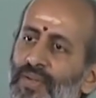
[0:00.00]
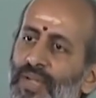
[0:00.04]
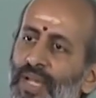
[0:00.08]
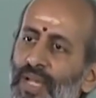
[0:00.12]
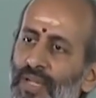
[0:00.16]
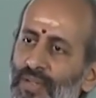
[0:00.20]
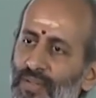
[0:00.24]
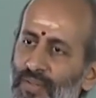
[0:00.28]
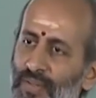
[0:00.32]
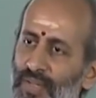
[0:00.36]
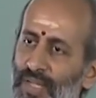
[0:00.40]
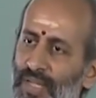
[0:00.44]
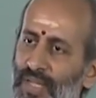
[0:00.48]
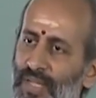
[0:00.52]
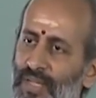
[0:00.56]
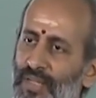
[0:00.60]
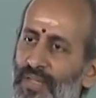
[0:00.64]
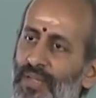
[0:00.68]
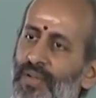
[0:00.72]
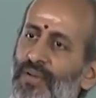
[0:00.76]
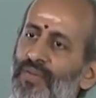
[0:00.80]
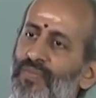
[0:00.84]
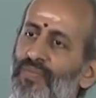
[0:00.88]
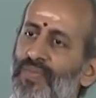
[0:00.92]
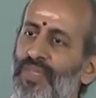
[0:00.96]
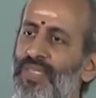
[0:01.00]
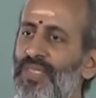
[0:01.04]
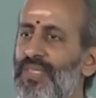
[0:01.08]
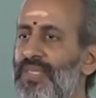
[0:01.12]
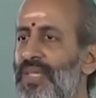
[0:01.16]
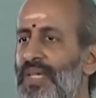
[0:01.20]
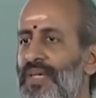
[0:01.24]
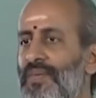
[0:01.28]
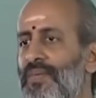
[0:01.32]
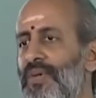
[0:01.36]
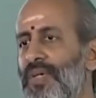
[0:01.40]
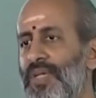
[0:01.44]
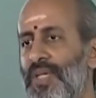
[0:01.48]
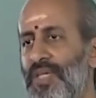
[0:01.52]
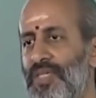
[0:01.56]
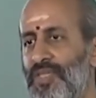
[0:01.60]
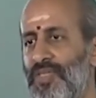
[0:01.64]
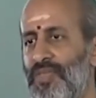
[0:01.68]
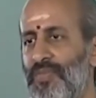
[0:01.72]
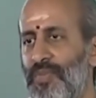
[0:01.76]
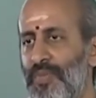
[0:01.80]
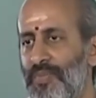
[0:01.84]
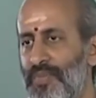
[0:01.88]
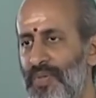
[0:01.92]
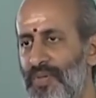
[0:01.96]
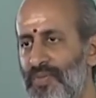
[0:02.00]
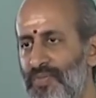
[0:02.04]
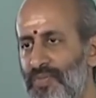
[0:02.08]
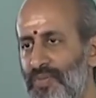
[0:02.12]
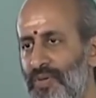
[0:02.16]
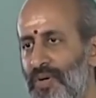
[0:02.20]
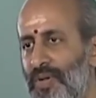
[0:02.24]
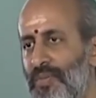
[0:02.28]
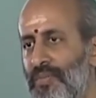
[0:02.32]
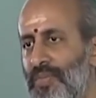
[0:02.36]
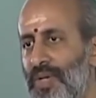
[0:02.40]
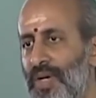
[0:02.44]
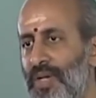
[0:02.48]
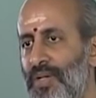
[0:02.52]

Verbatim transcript: calculating on which day what has to be performed